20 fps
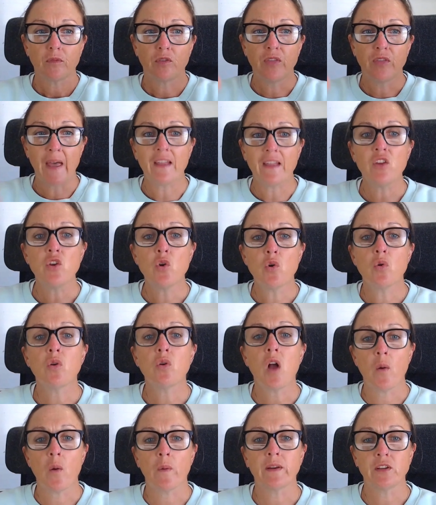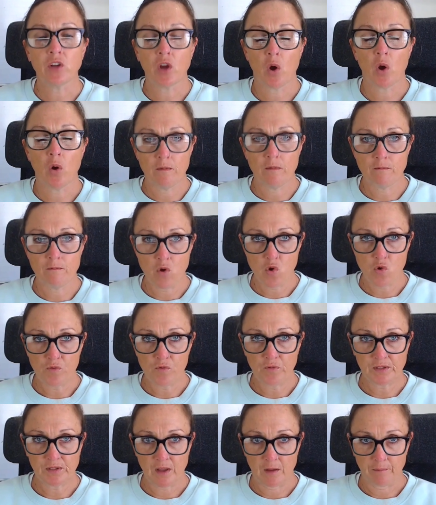Then you're going to go and
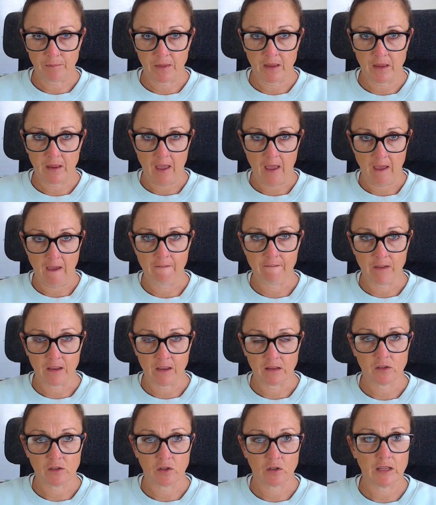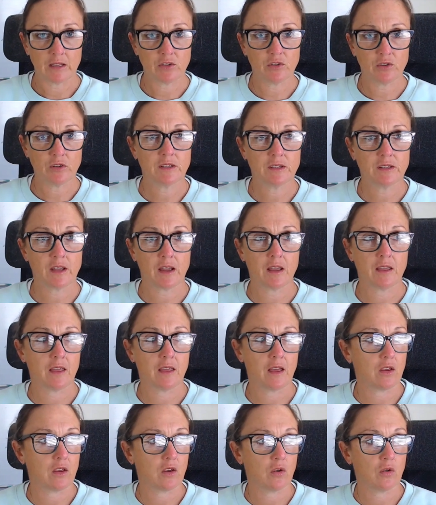move something heavy. So let's just say
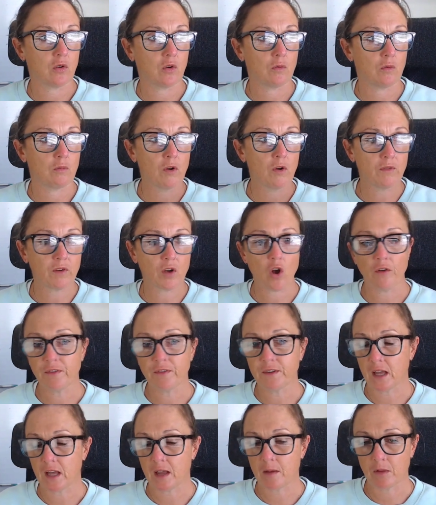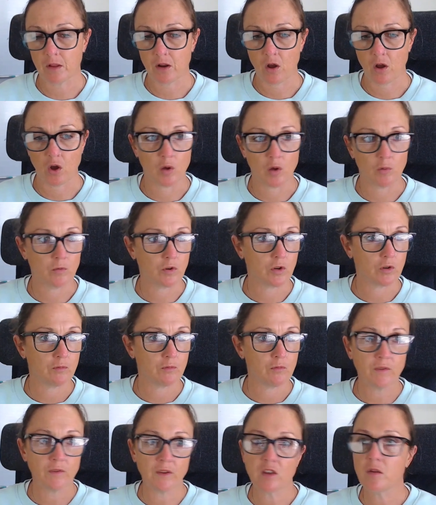that you move a coffee table at home, or you're
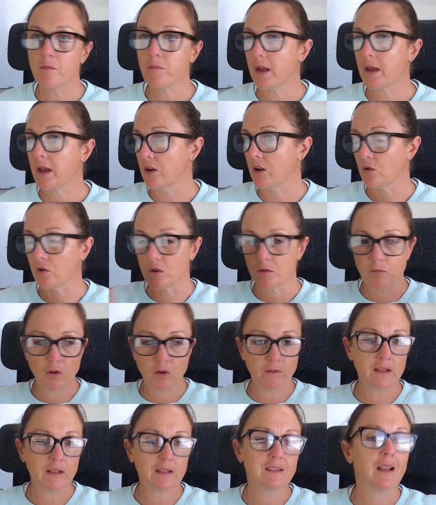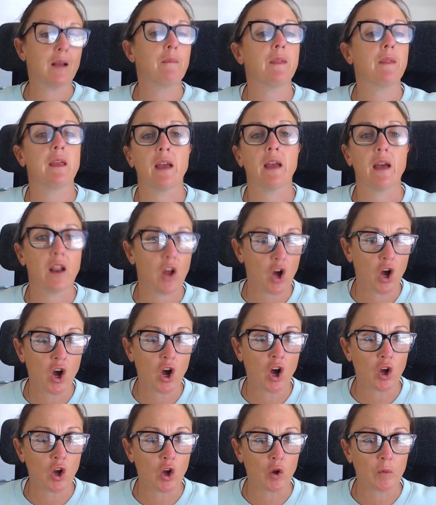moving your bed, or you're moving something at
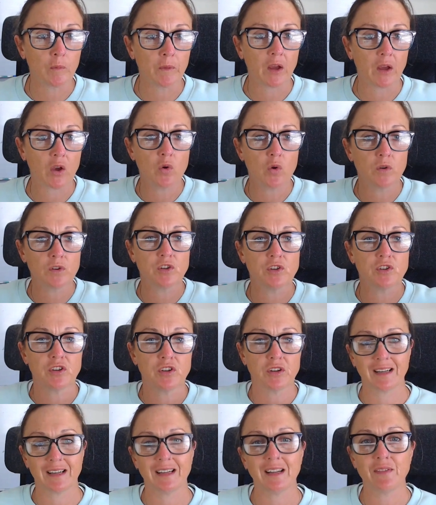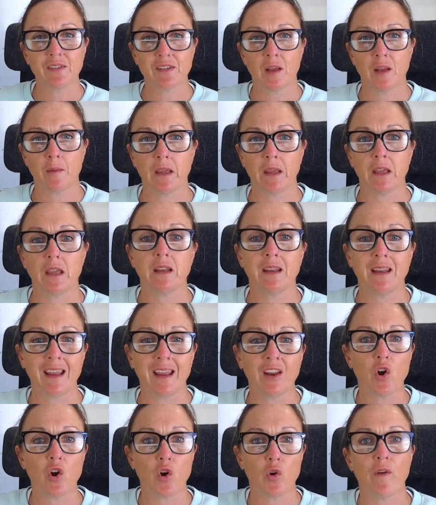home that causes you to lift something in an
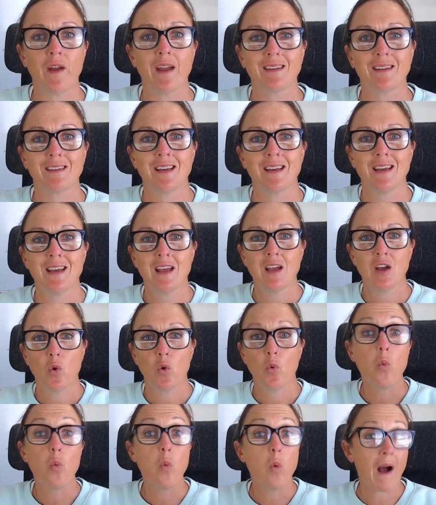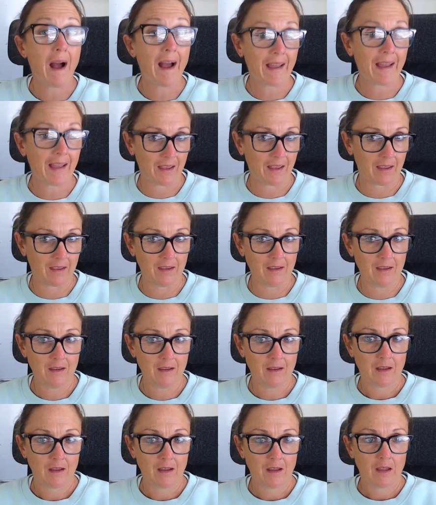incorrect way.
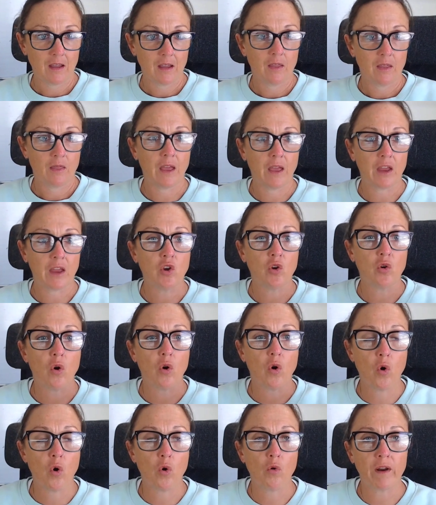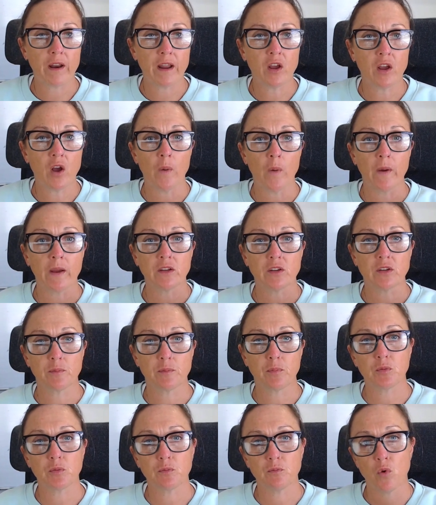Then you're already going to
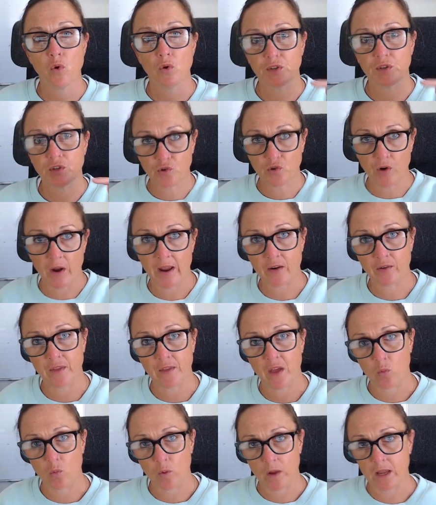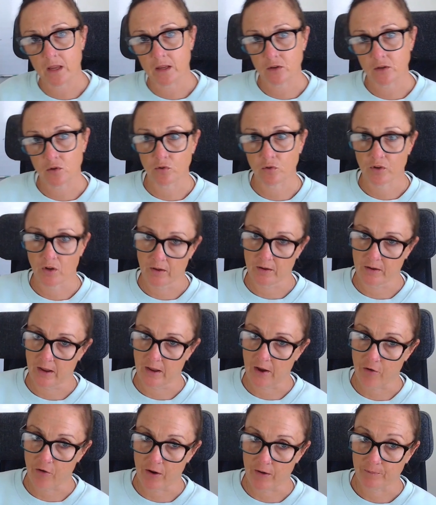put more strain on that weakened or tightened
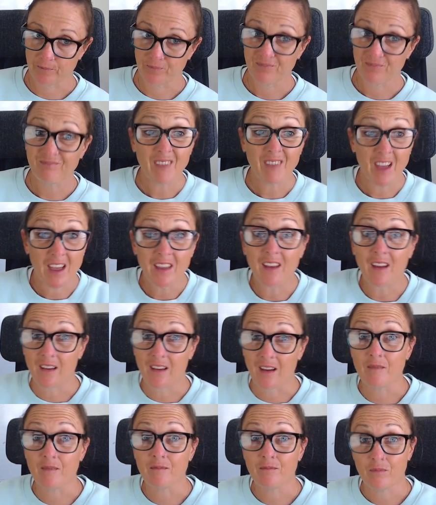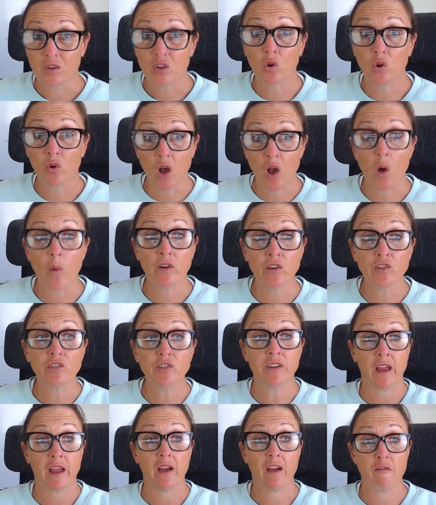area, aka you're going to
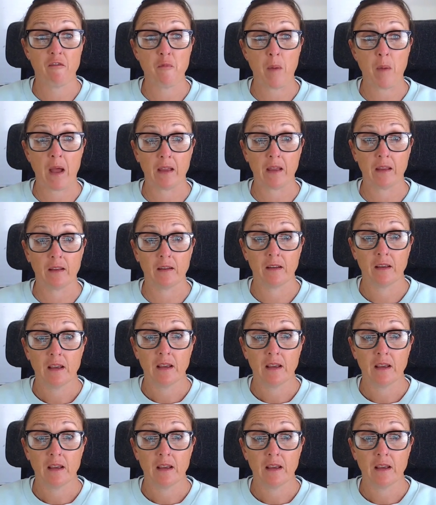now have pain.